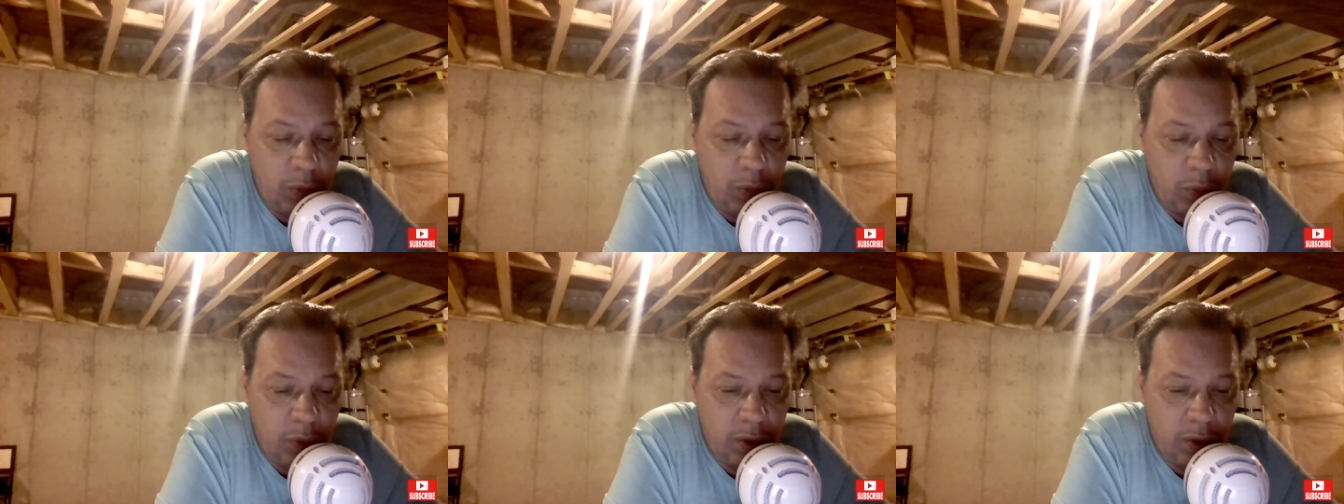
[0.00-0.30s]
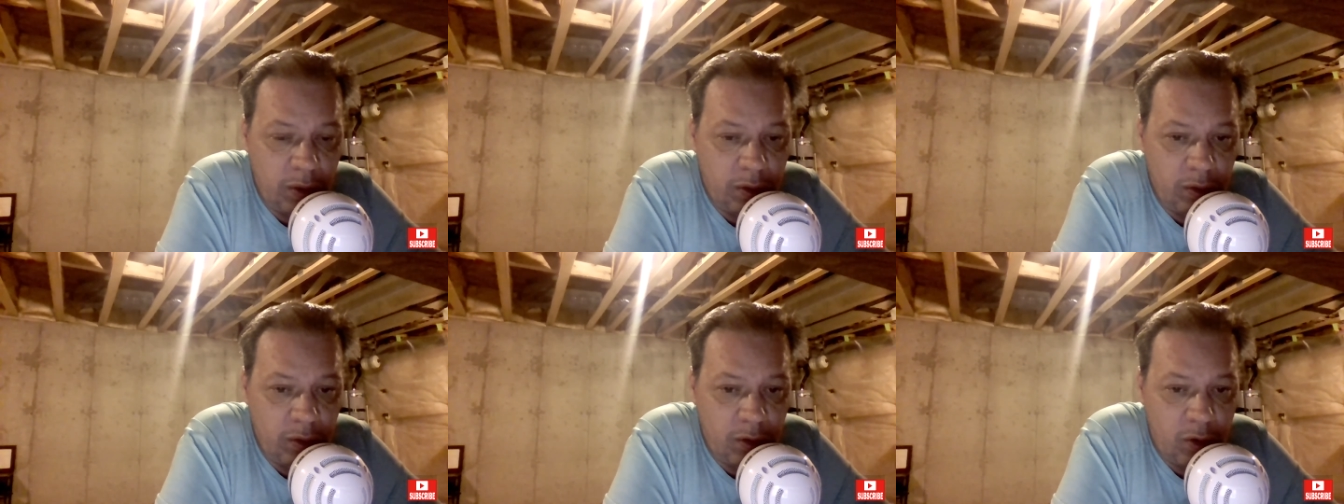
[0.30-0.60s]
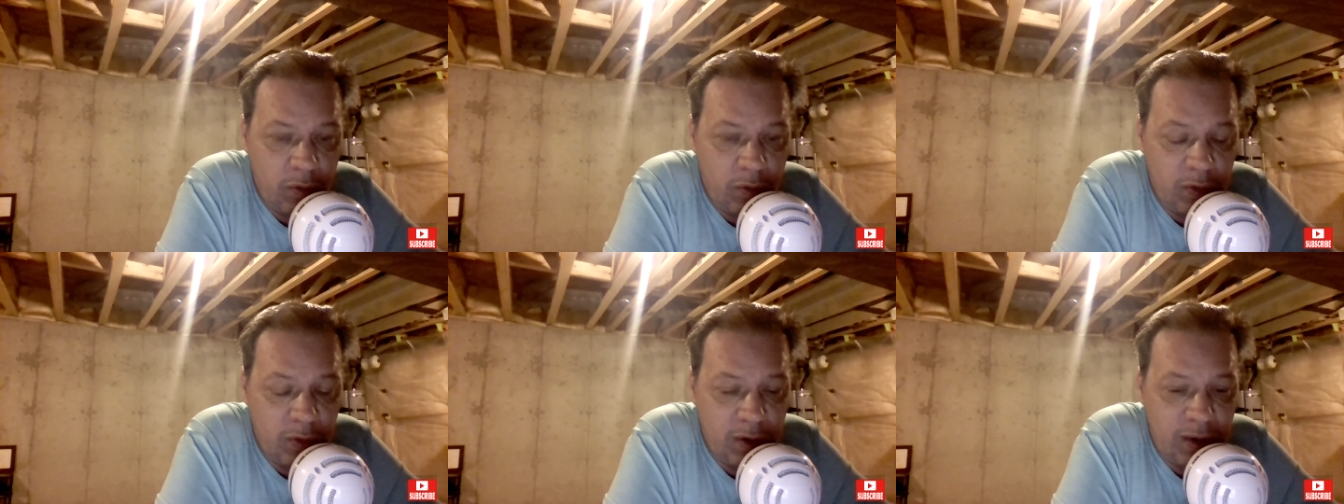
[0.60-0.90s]
with
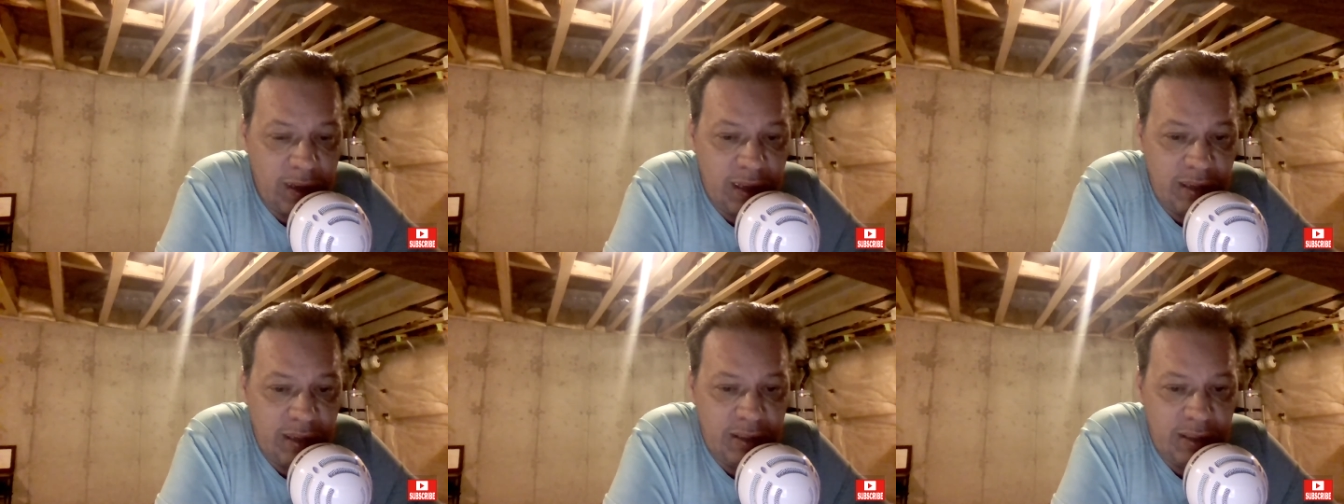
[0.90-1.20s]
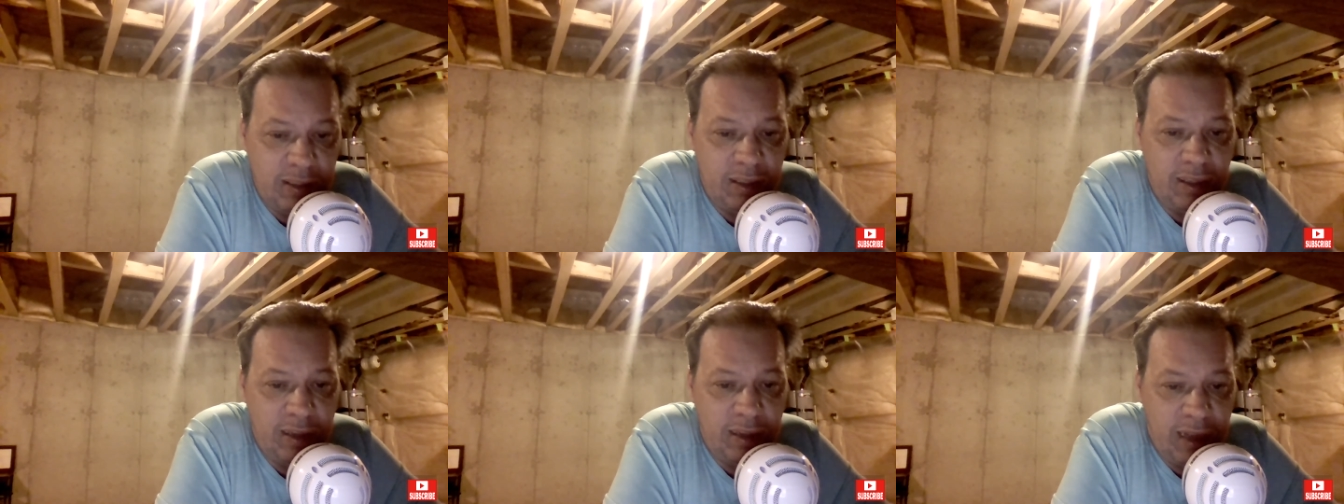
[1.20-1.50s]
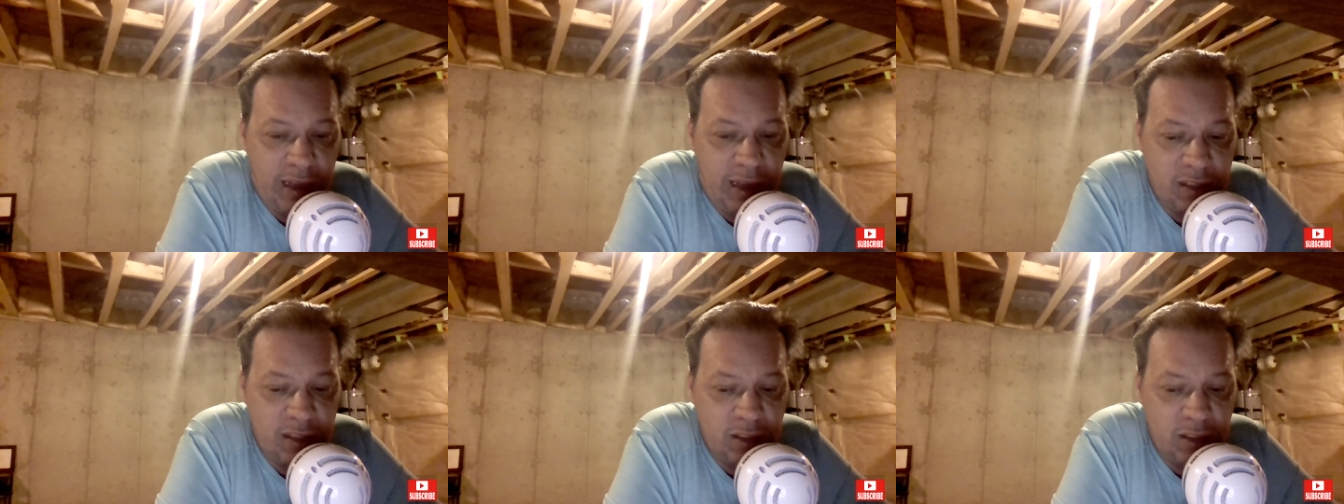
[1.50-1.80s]
COVID 19
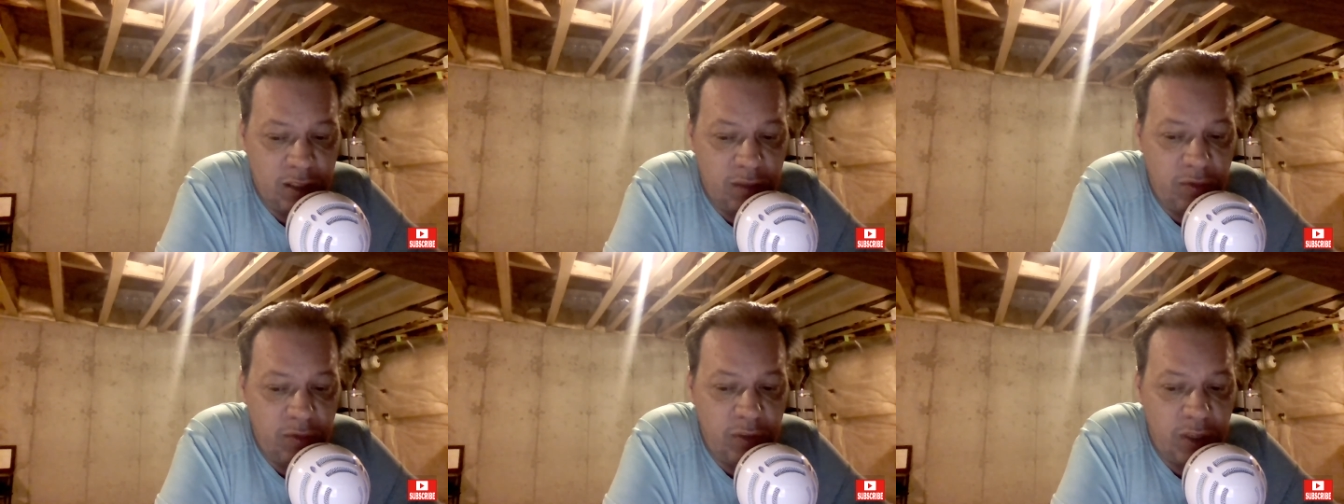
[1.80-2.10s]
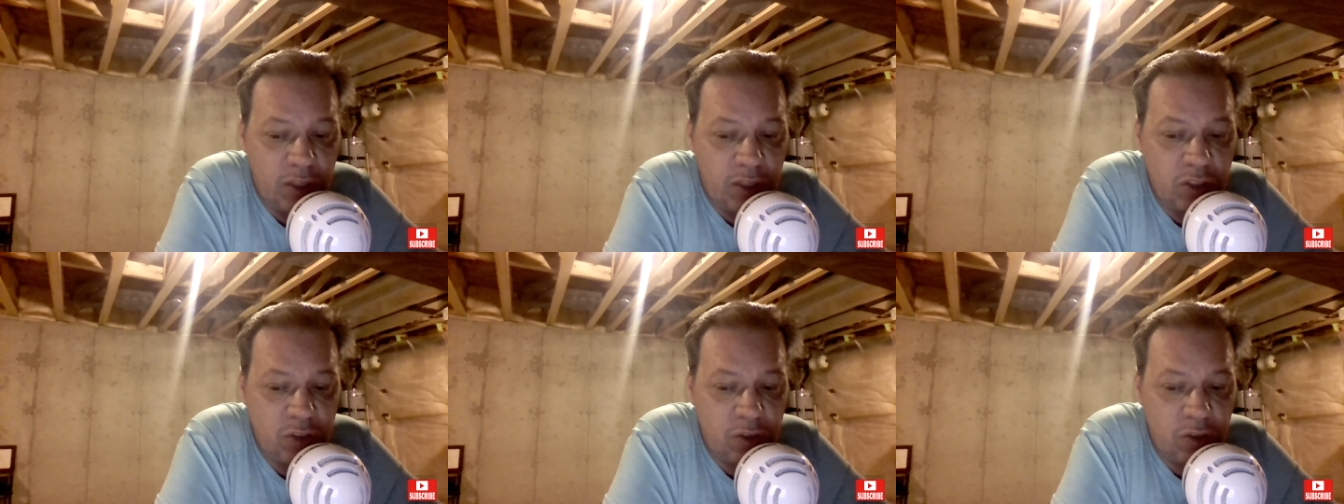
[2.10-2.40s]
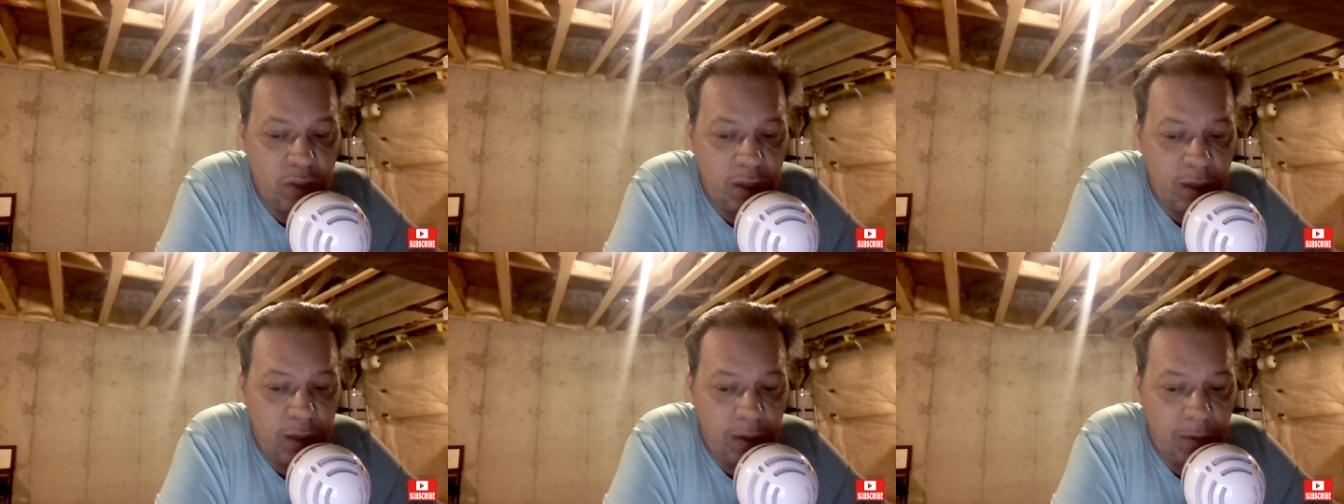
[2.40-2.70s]
as of
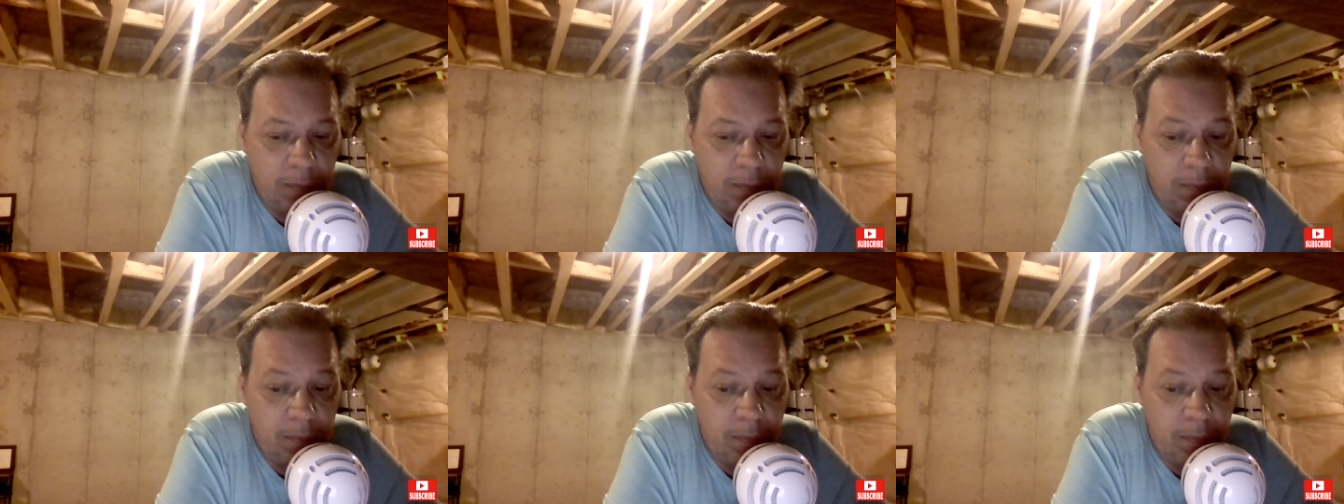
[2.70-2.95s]
yesterday.